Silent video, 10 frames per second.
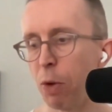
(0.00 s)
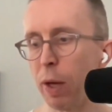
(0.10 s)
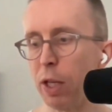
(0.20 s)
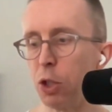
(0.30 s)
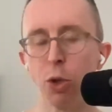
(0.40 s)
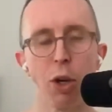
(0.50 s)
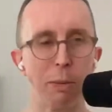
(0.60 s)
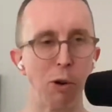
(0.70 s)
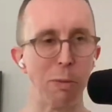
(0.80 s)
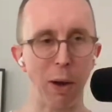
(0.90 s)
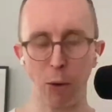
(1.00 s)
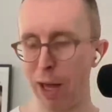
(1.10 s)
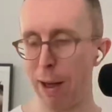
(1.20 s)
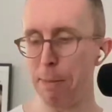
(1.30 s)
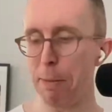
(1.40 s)
we can talk a lot more about all
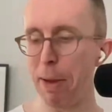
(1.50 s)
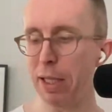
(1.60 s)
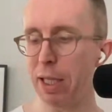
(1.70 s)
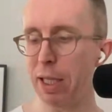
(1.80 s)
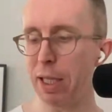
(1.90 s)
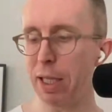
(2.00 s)
that, but basically